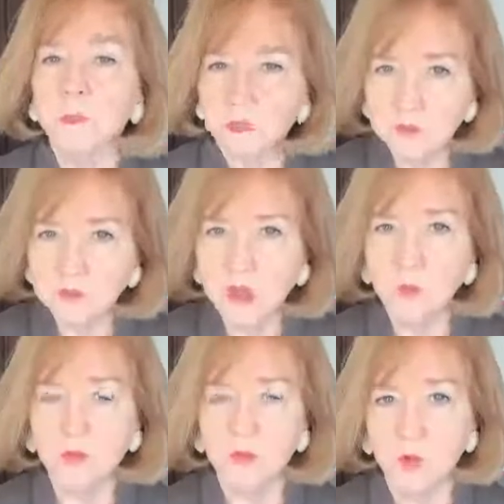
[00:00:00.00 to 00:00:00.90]
stay
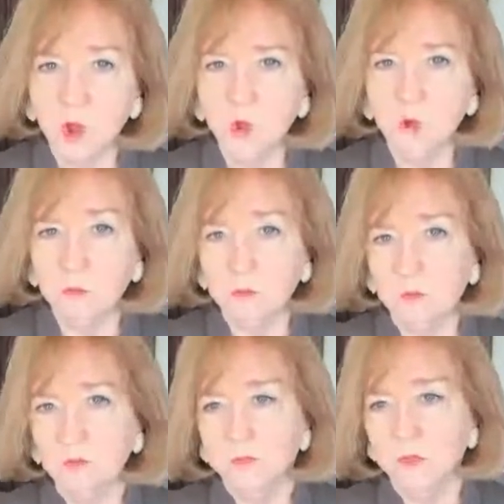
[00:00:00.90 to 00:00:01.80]
with your own
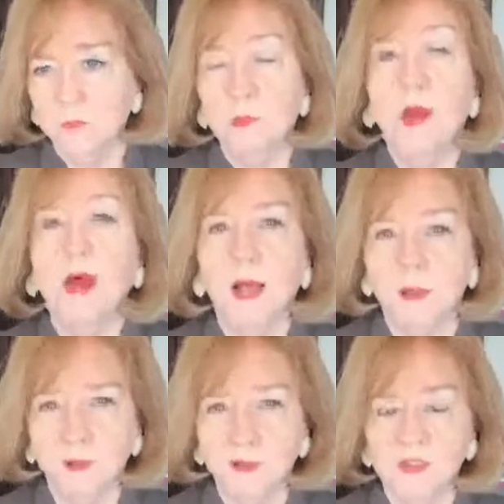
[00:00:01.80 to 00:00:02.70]

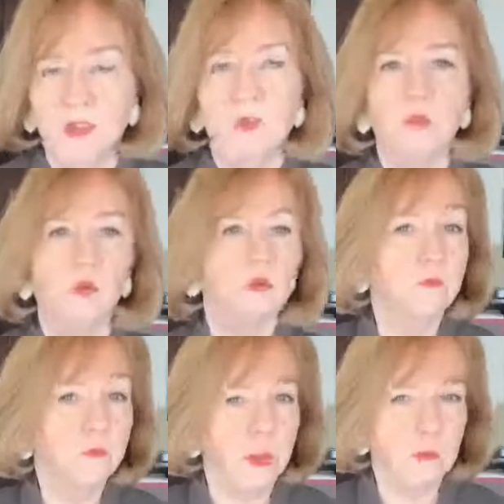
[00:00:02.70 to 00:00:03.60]
pod, stay with your own
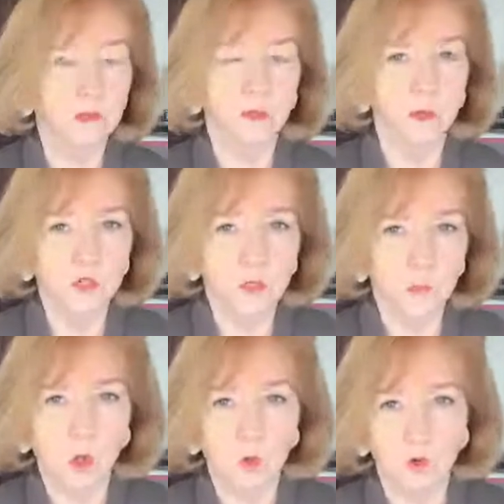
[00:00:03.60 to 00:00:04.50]
family or your
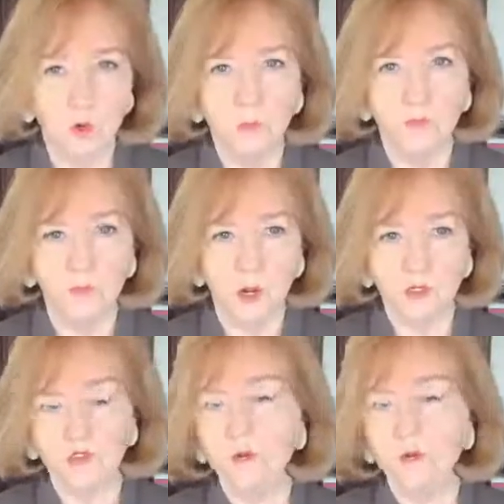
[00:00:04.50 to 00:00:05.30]
small group of friends.